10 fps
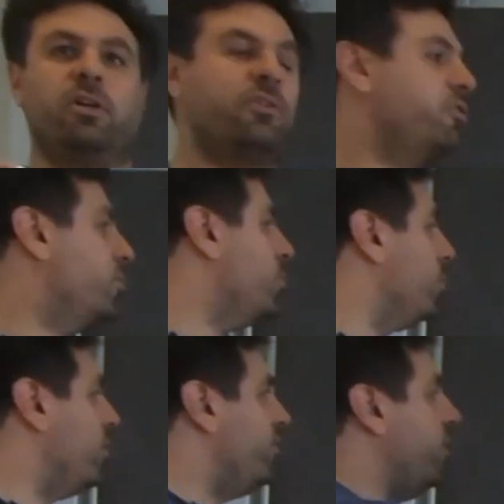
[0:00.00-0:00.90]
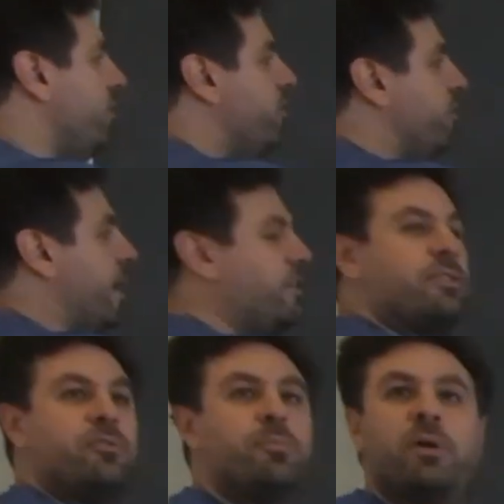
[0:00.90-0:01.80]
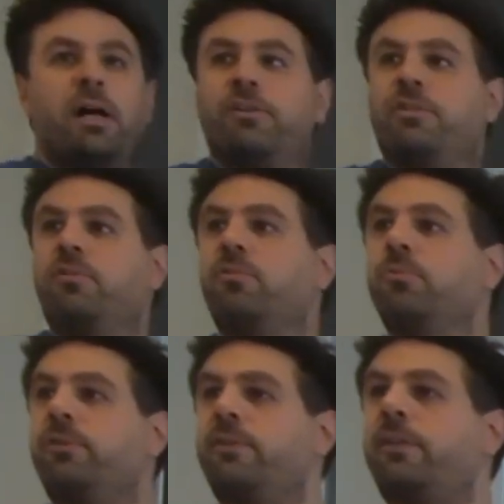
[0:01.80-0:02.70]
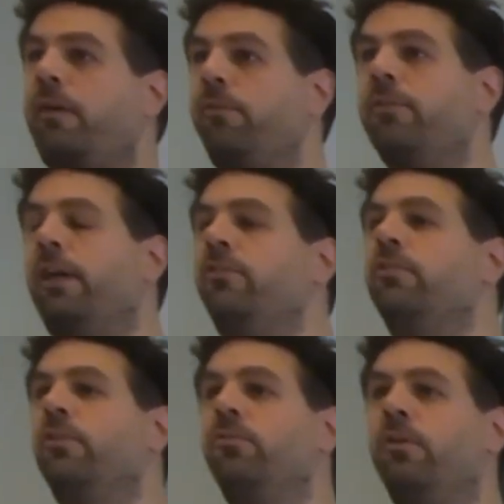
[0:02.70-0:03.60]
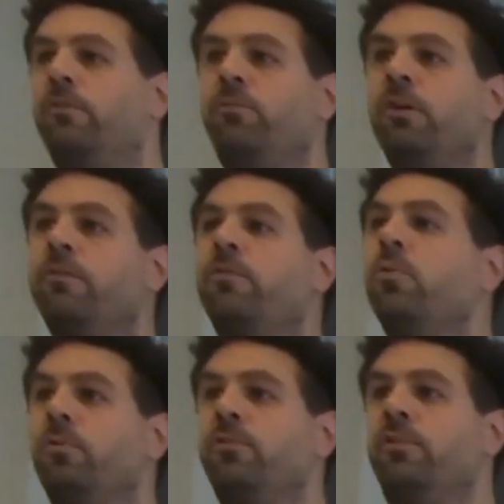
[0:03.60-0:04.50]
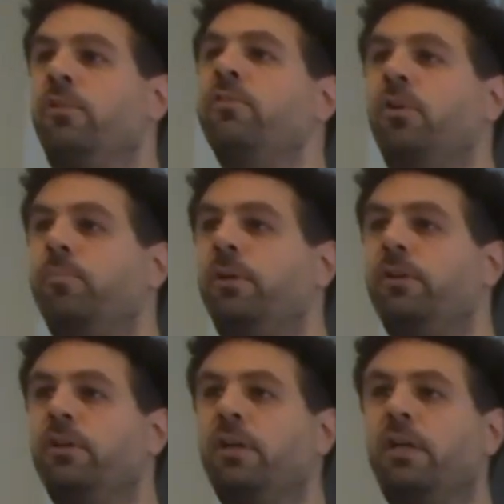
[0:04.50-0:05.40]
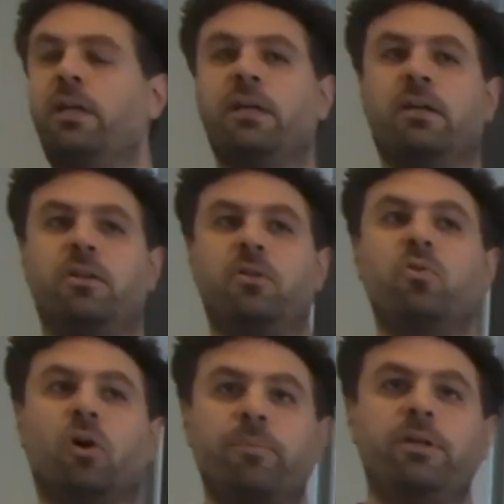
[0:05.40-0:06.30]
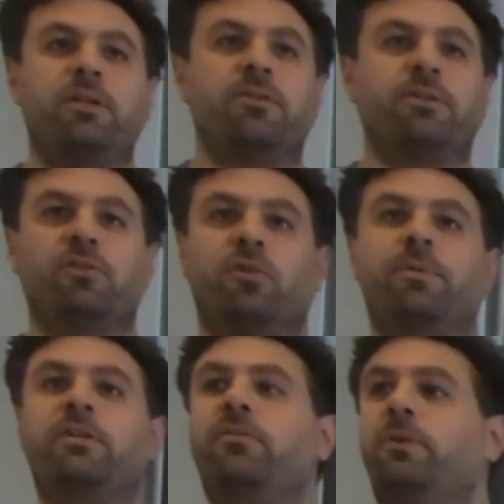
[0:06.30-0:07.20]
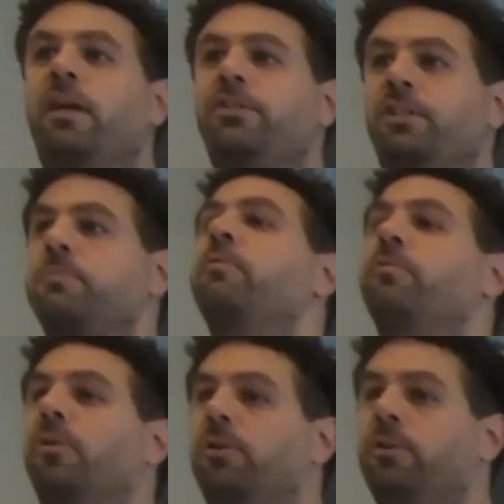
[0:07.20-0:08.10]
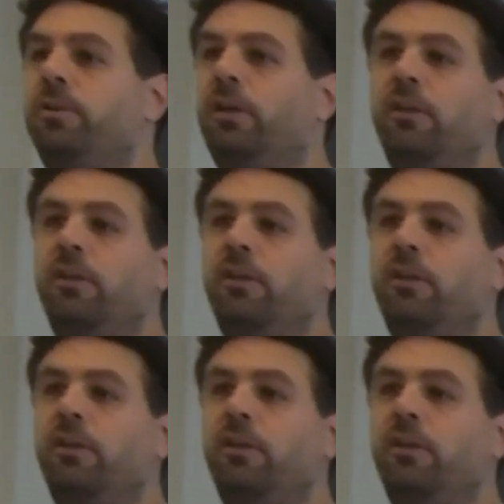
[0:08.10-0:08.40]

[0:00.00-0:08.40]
to go in a certain direction, to branch into depth, actually, to have a real focus on this topic, normally on the topic that we had just before. Yeah?